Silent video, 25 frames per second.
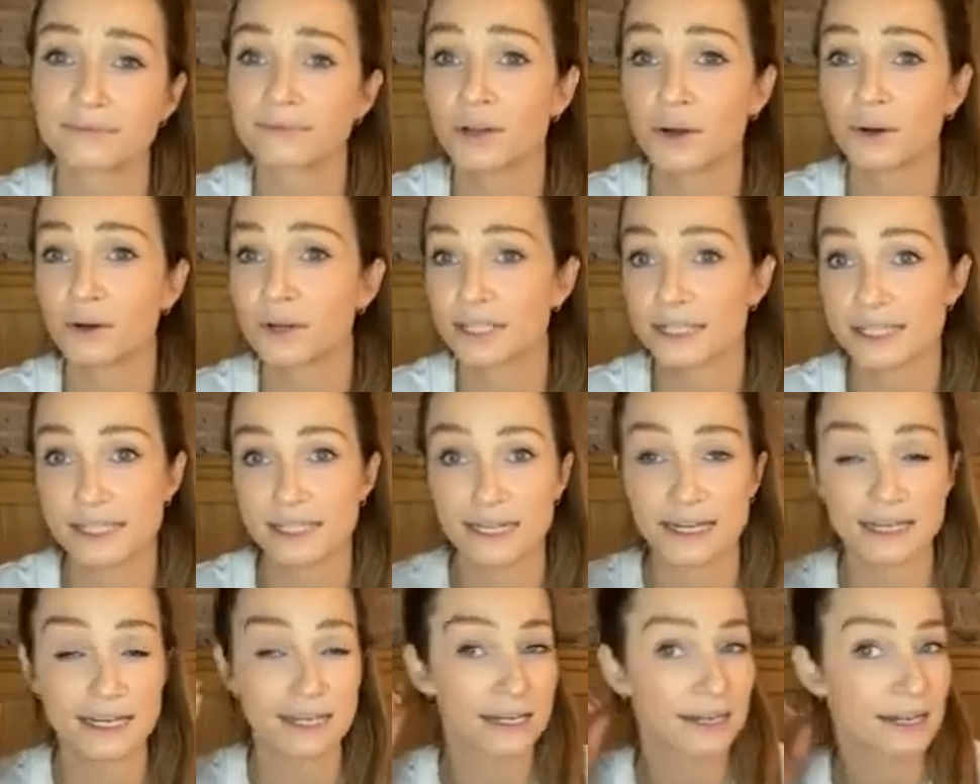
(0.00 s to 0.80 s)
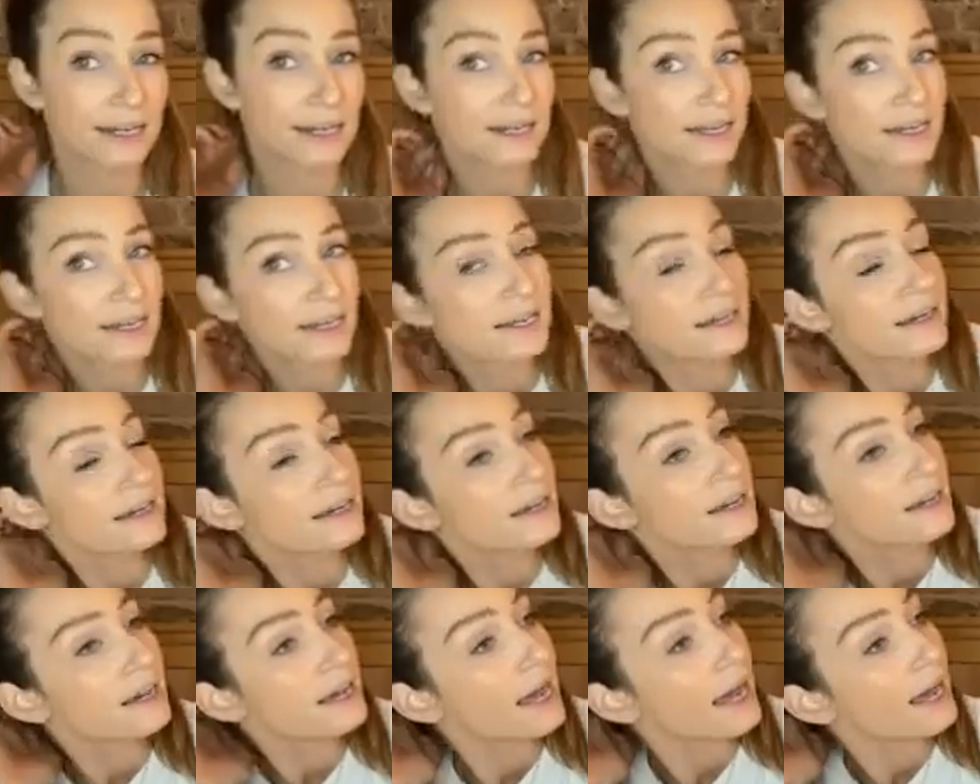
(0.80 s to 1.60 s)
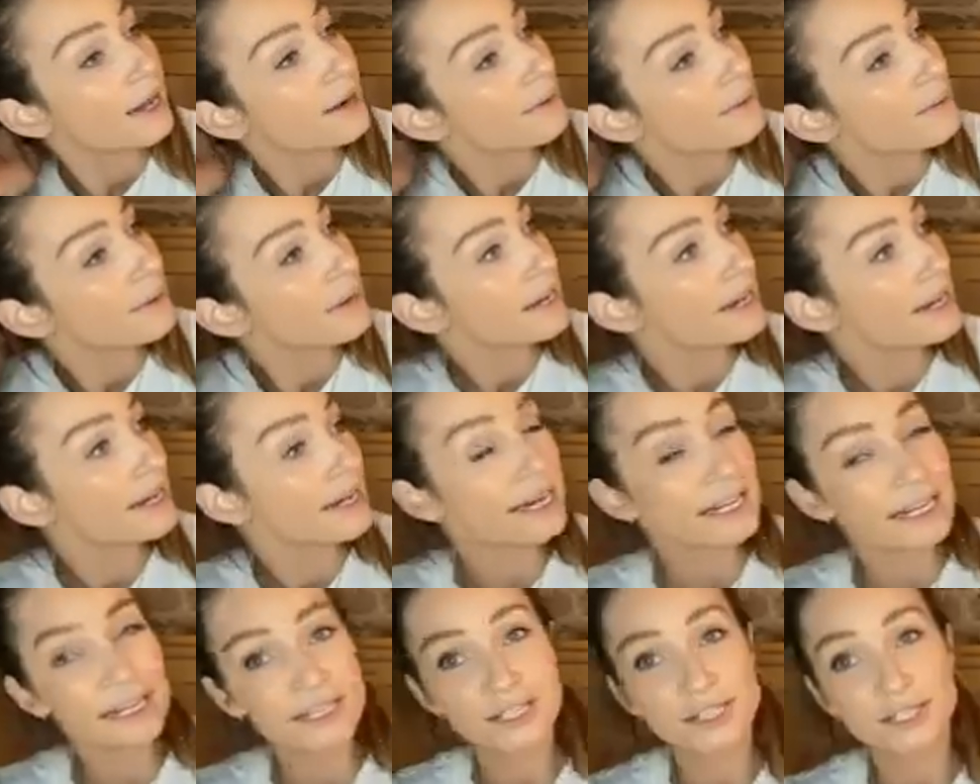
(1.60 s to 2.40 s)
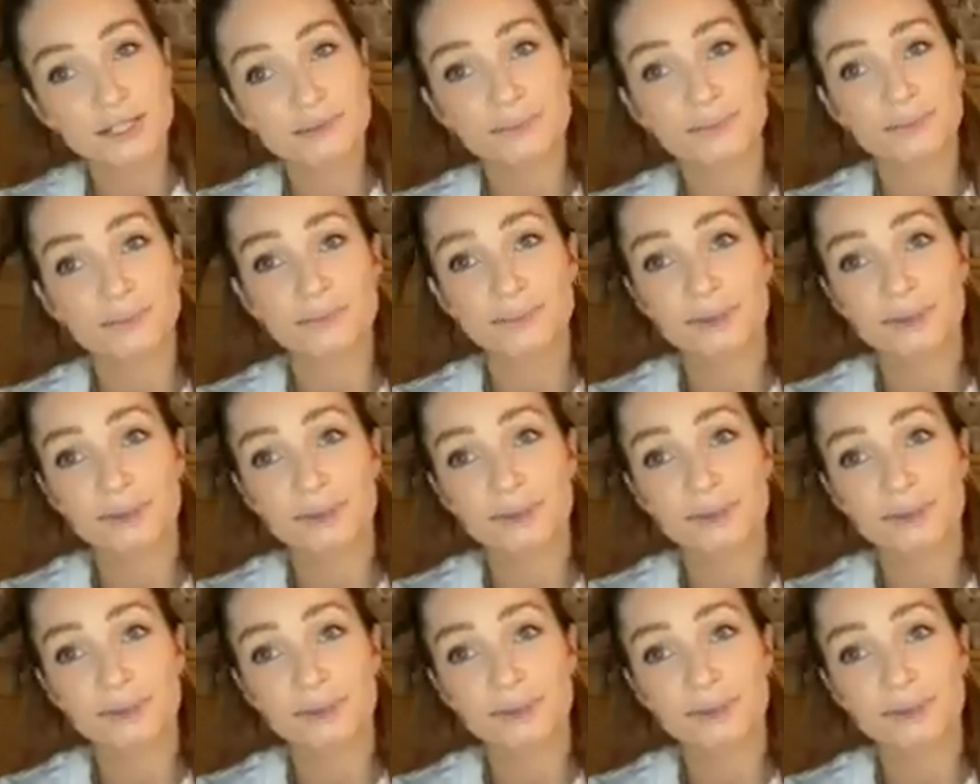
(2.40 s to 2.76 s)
honesty. And it's